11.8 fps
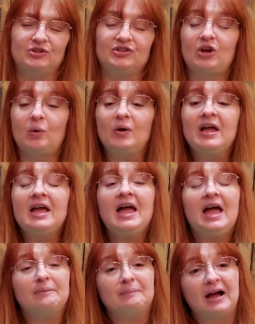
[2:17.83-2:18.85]
So
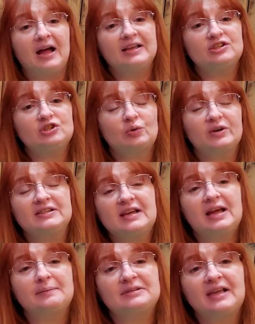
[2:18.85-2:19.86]
my story
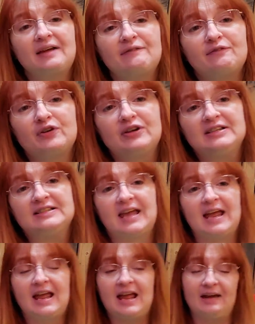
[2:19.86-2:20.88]
times every day,